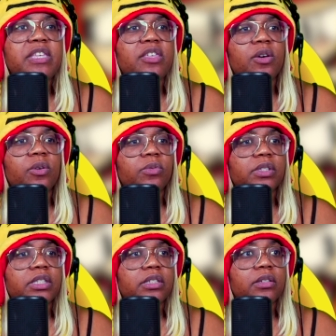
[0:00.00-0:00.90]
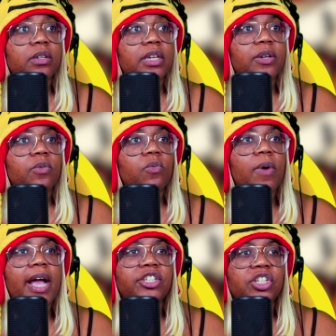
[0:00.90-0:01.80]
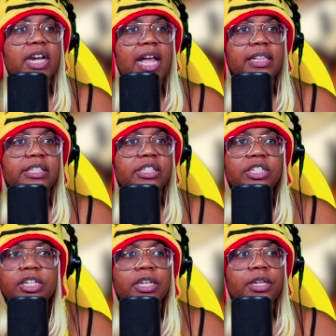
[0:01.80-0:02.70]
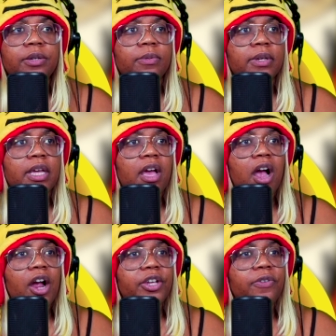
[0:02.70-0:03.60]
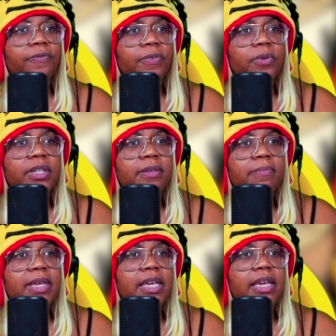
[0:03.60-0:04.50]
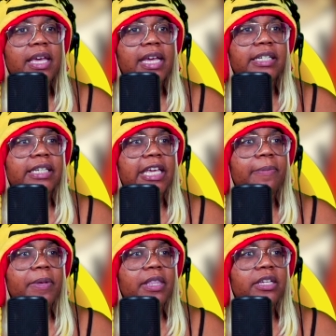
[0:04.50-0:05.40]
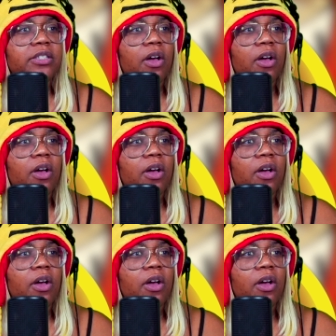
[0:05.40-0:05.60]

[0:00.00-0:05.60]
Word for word: me those. Why should I listen to you? Are you fooling me into keeping these